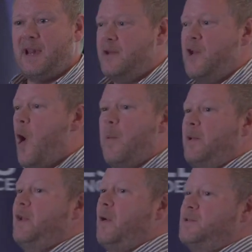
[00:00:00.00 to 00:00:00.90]
Like,
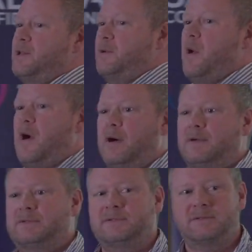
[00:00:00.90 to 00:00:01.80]
nobody knows who you are.
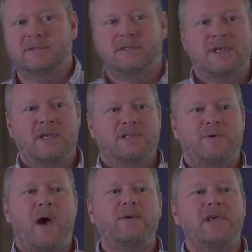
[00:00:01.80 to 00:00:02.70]

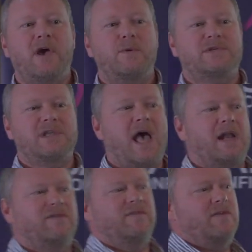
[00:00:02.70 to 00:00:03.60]
So how do you go
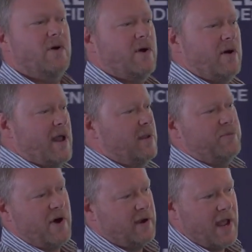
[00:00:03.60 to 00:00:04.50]
sell if you've not got any
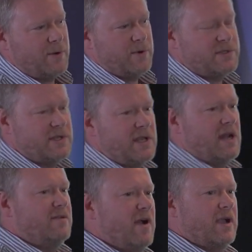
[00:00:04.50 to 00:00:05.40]
brand equity,
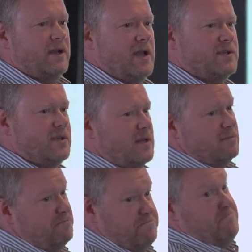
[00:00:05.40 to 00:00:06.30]
any
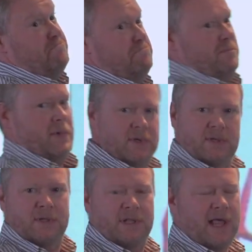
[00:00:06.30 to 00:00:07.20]
recognition?
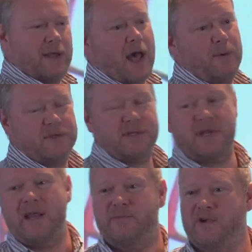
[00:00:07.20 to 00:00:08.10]
Like, I was at
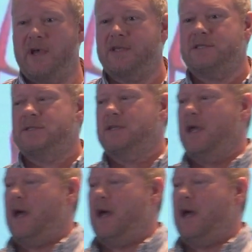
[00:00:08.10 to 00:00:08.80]
Databricks.